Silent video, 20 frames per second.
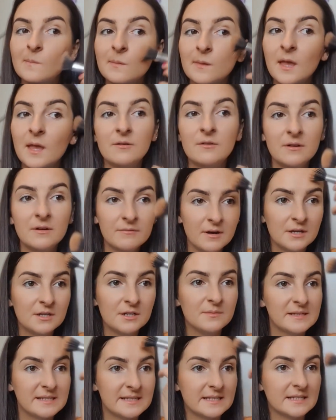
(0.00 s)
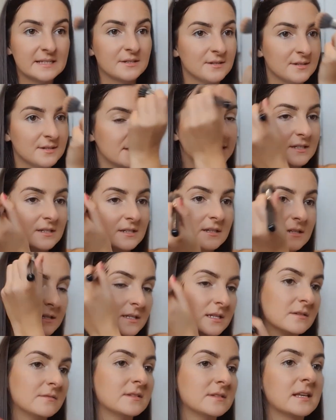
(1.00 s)
I went round to my sister's and
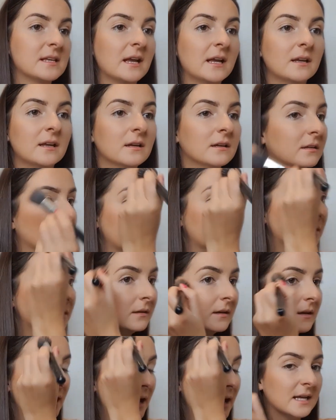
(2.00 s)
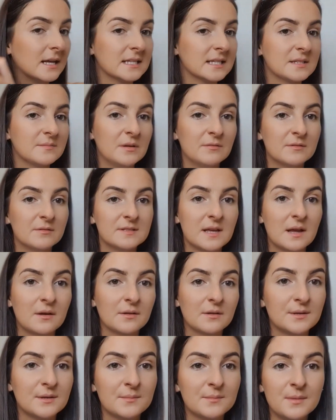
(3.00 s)
she was like asking me was I on
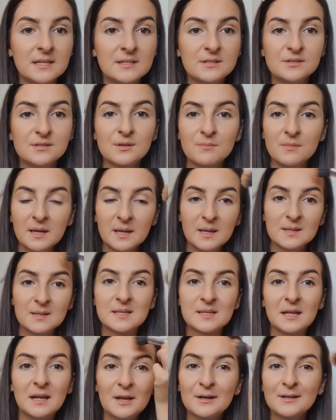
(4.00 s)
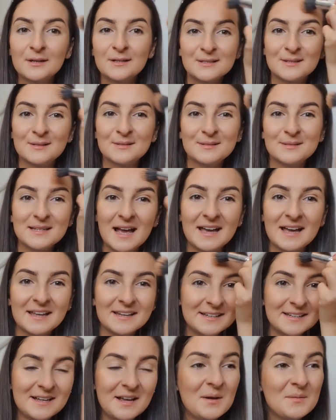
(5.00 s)
sunbeds or something because I looked so tan,
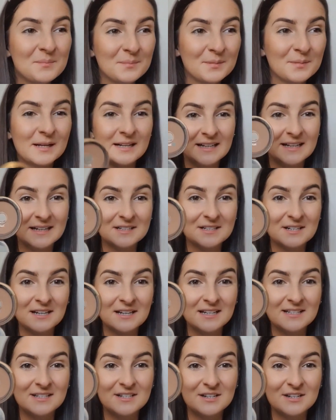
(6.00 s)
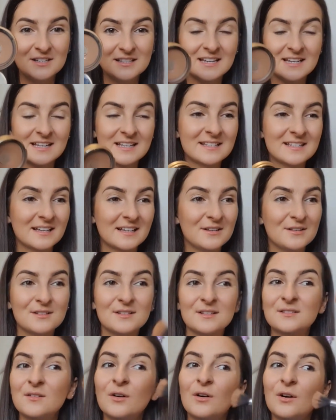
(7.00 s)
but it literally is just this. I use this
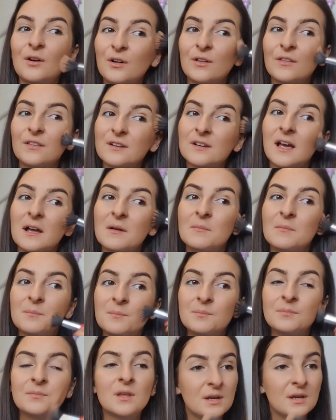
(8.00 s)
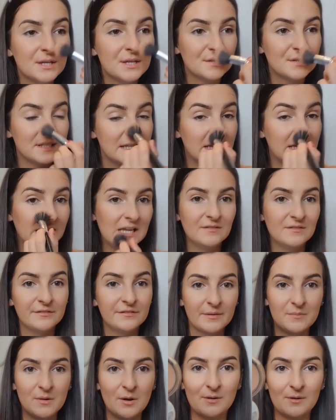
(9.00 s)
all the time. So I said even if I'm
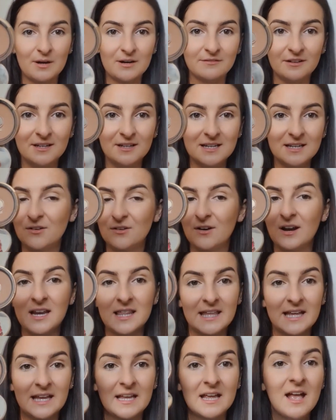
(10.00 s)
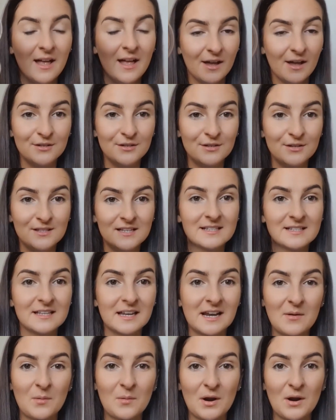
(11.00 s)
not wearing foundation or anything, I'll use this on
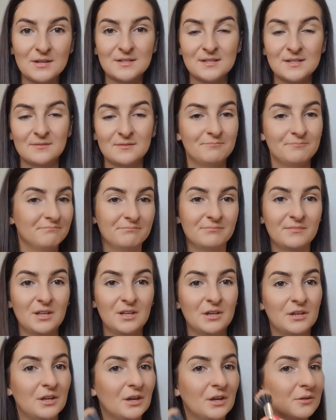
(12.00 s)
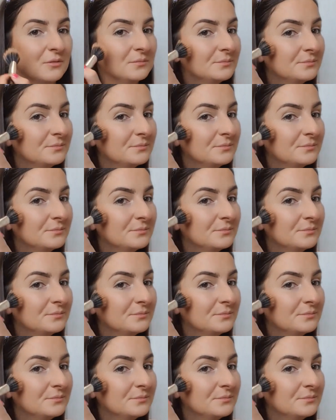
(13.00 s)
eyebrows. Good to go.